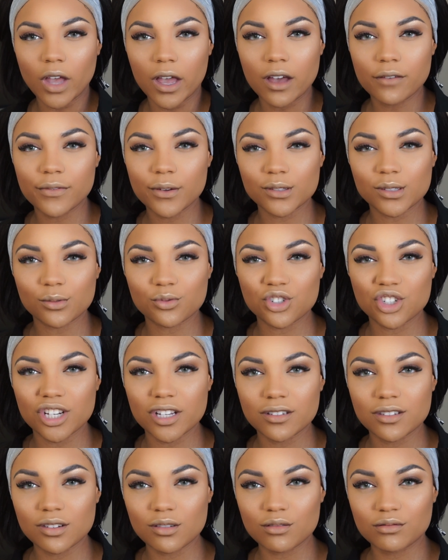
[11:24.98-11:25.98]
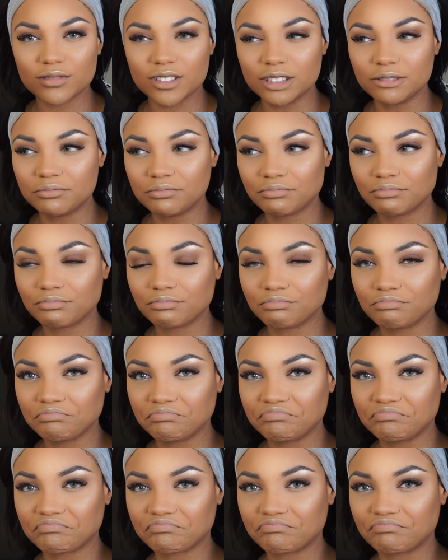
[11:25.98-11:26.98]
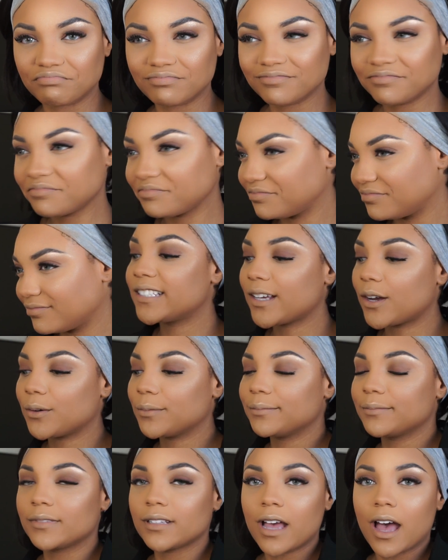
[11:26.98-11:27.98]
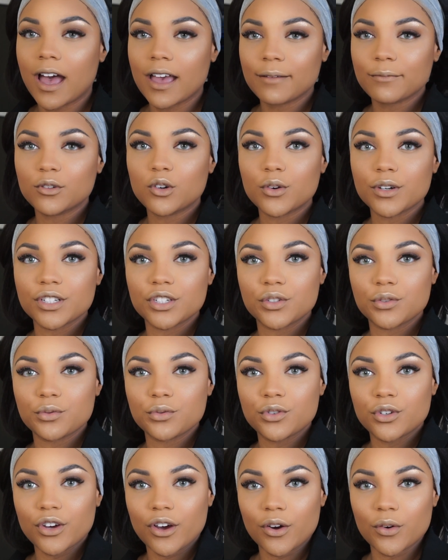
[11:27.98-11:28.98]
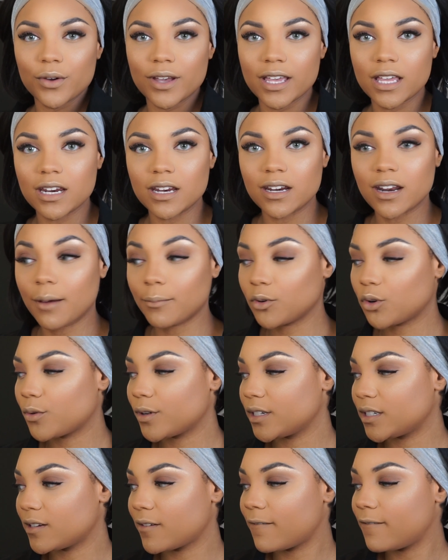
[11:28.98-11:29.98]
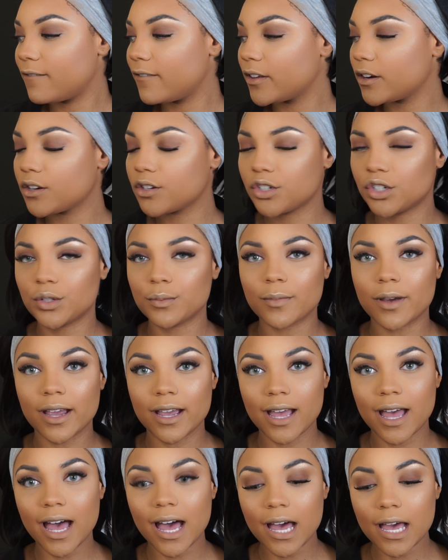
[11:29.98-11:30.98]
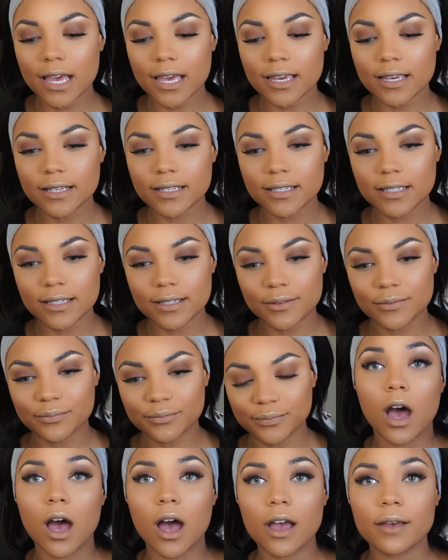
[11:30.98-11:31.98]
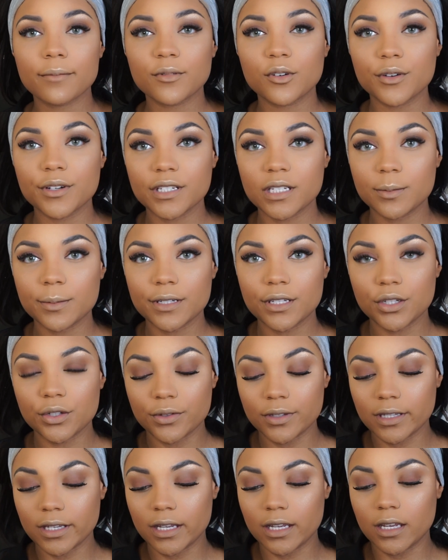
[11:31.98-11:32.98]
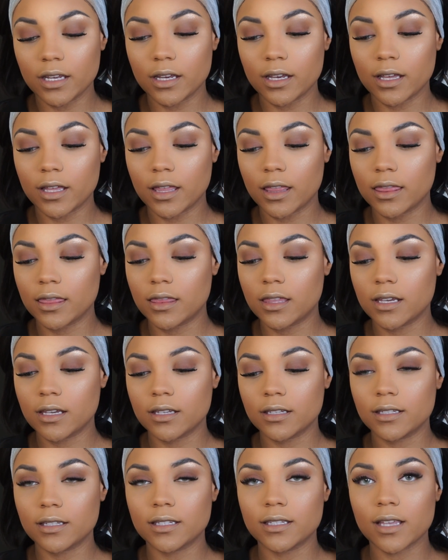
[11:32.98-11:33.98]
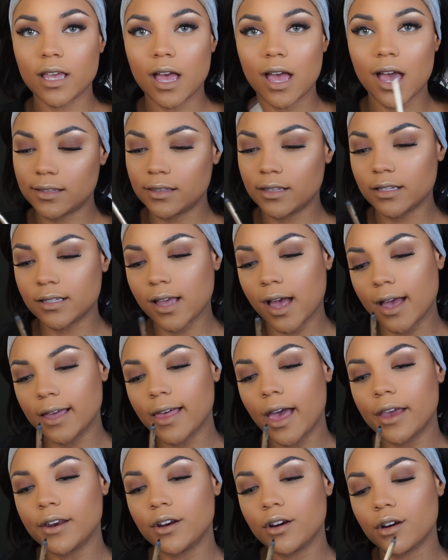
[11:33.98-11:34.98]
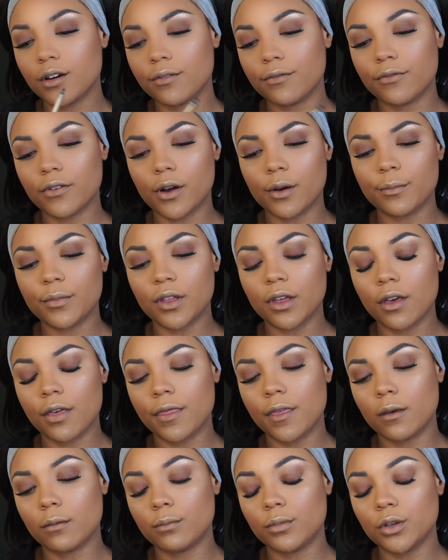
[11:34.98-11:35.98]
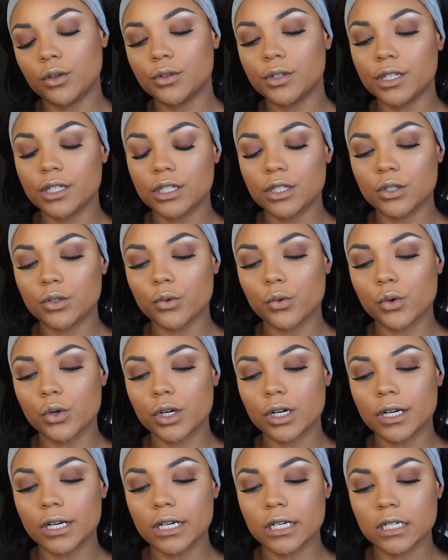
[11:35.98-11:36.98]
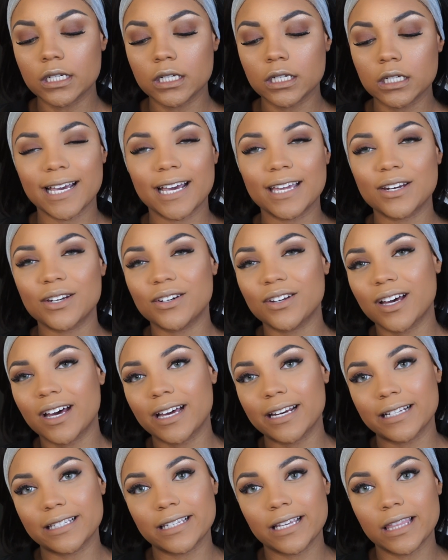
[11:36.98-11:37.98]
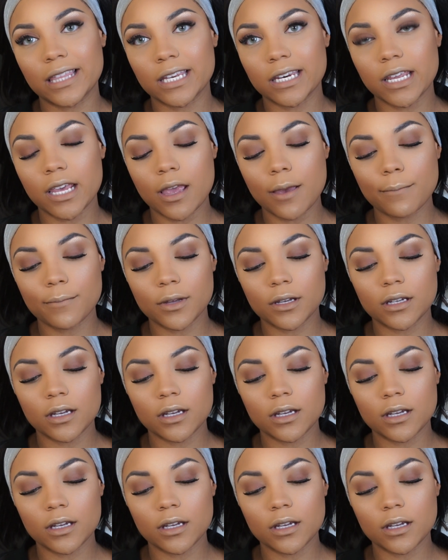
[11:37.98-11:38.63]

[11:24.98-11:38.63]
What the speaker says: I feel so chiseled. So I'm going to go in and I'm going to finish my eyes. I'm going to be using this eyeliner from the beauty store. I don't know how to say the name,